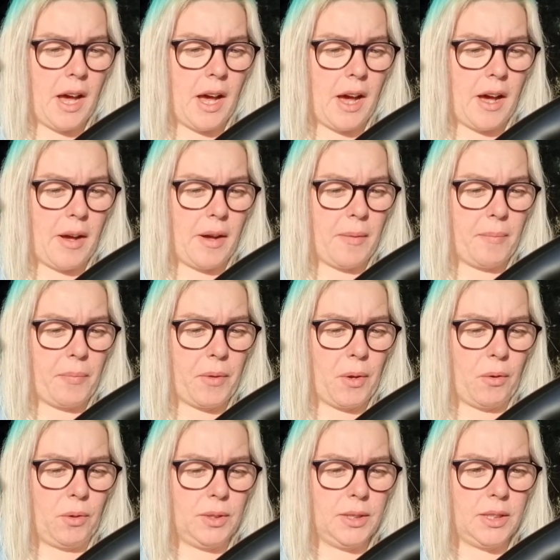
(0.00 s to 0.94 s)

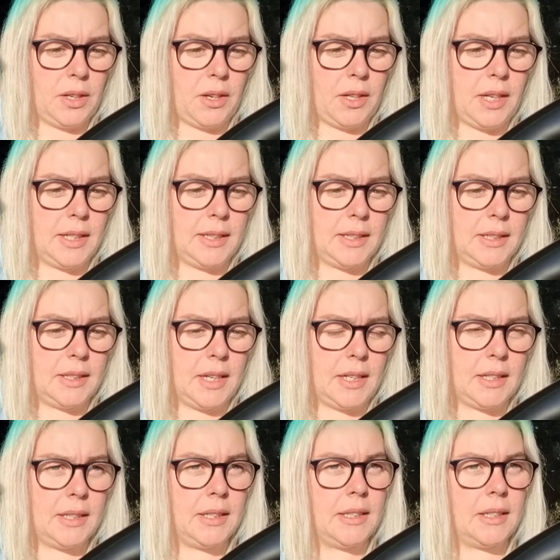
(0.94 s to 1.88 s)
Also,
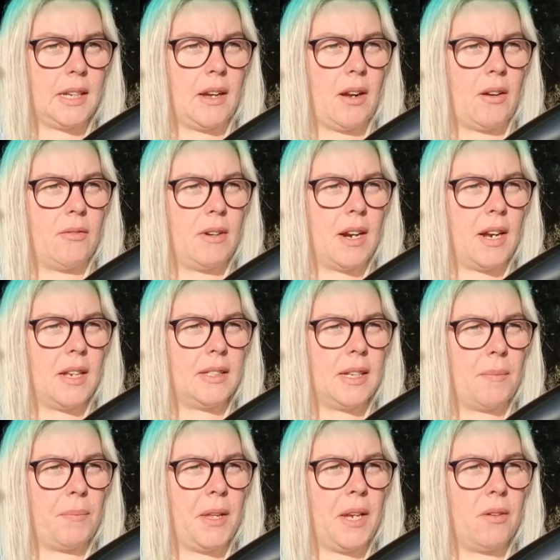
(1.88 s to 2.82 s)
there's
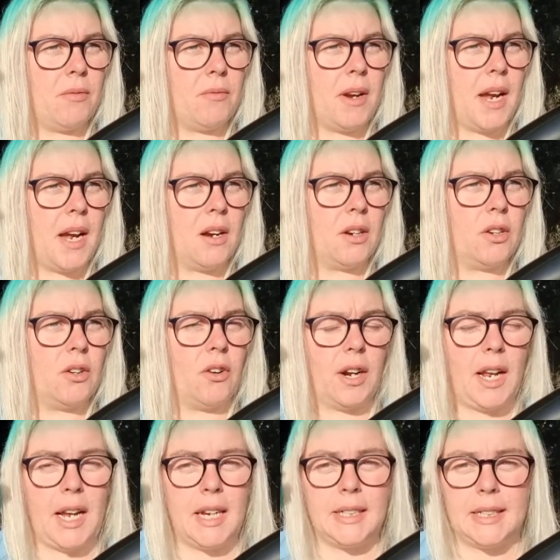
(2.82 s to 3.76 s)
something around
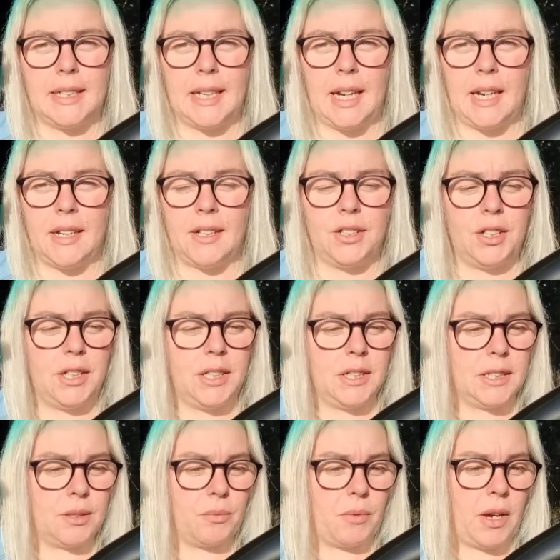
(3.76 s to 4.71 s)
goddess energy
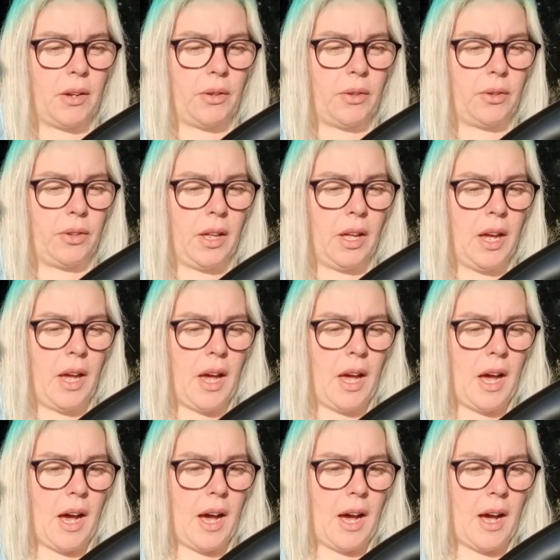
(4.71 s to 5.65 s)
as well.
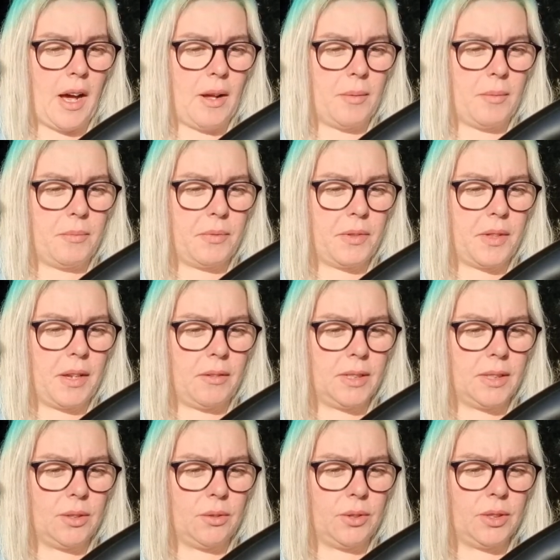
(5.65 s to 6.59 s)
There
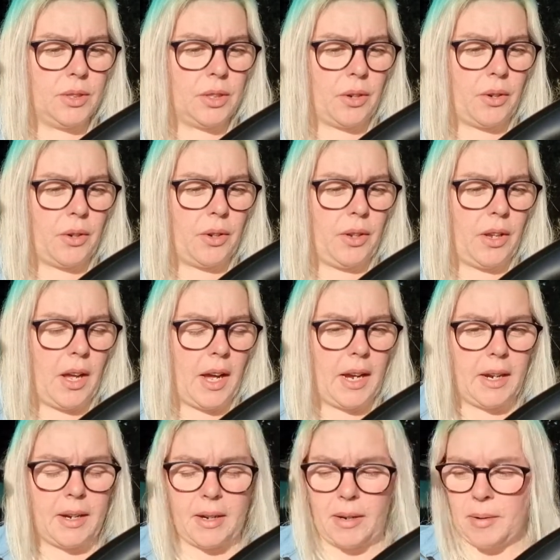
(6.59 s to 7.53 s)
is also
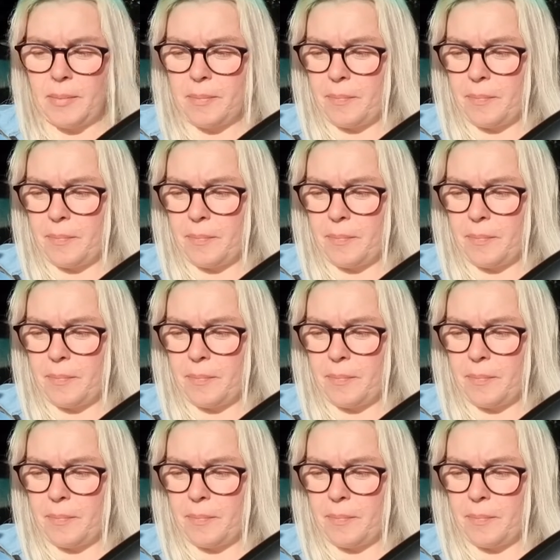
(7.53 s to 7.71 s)
like